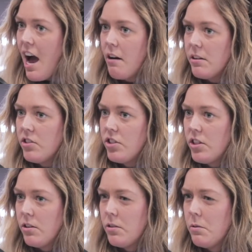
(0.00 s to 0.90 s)
How did
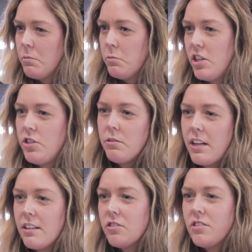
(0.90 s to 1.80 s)
you? Did you
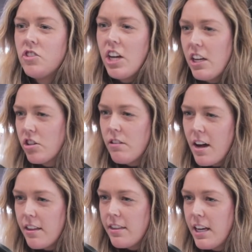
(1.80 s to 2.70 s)
change a lot
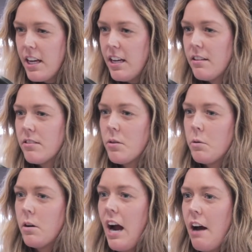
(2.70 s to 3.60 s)
of things,
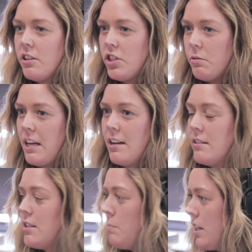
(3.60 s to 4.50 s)
or how did you enhance
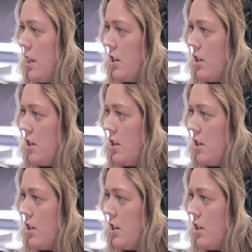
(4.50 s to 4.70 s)
to make it